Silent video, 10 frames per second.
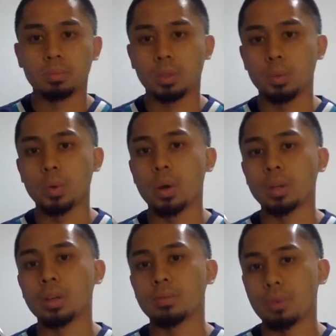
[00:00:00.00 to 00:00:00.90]
we want to
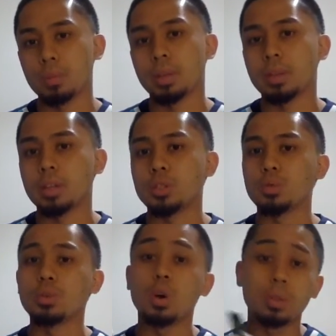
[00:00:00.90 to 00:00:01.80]
confirm that they do
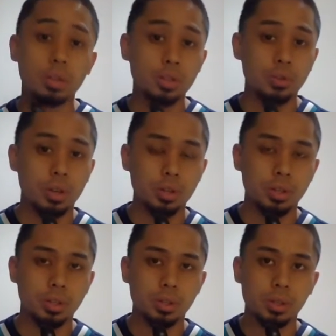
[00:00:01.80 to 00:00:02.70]
know the
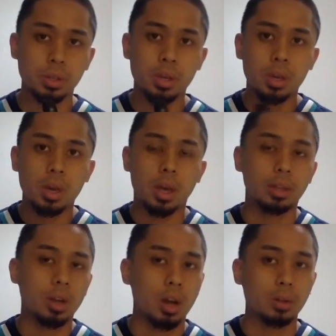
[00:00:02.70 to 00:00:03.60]
instructions, and
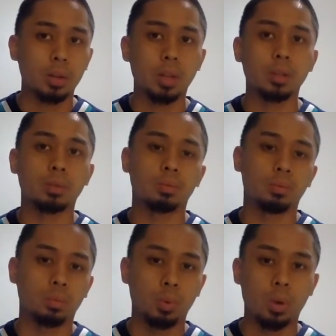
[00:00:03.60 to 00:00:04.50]
we
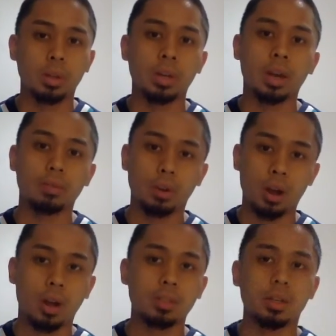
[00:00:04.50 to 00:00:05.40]
want to have their
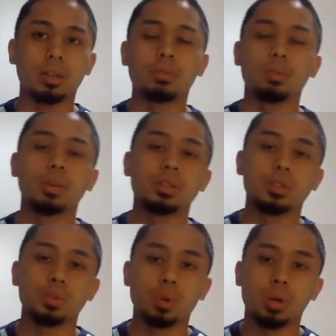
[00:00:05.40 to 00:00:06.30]
contact information
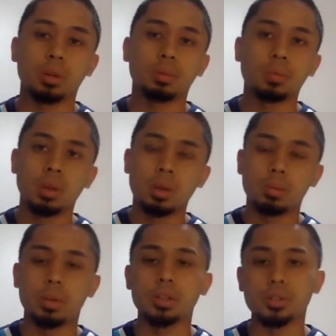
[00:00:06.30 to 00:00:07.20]
as well, and
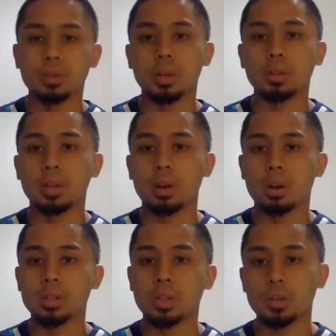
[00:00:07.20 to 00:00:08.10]
make sure that they are
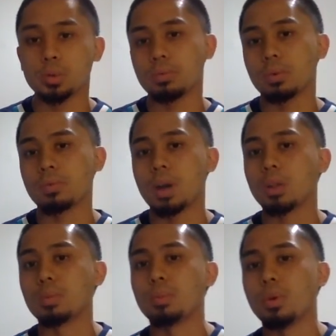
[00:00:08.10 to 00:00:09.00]
scheduled for
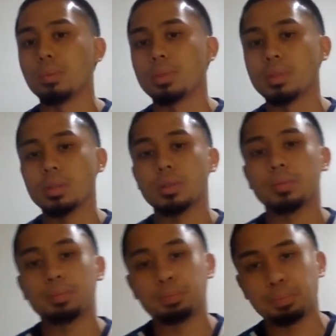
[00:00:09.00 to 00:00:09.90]
follow-up appointments.
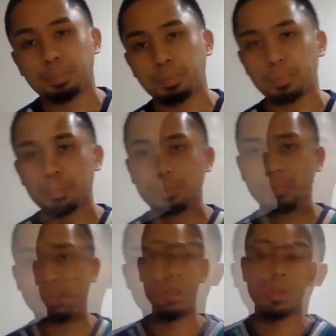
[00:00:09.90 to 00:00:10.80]
All
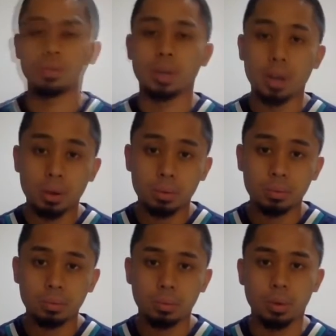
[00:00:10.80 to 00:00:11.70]
right, so now
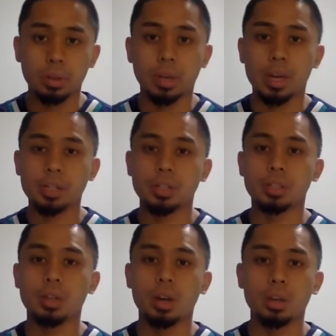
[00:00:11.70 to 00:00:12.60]
we're going to actually
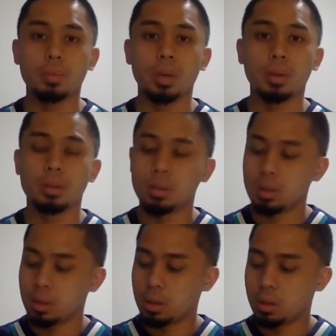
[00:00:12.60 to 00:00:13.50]
document
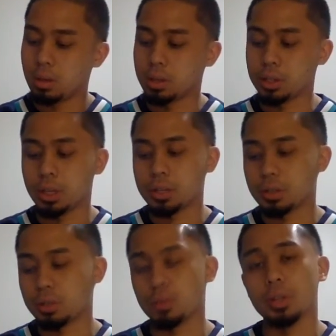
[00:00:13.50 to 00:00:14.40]
the chest
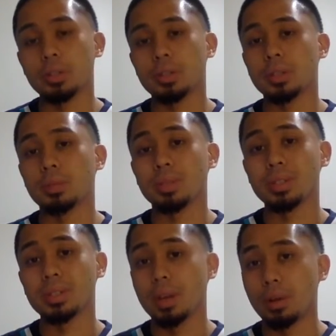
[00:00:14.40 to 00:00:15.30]
tube drainage system
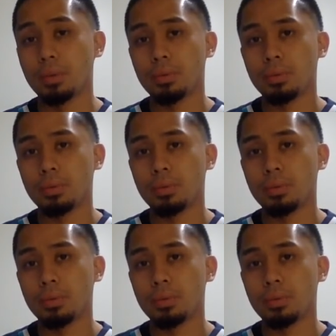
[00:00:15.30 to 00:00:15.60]
itself.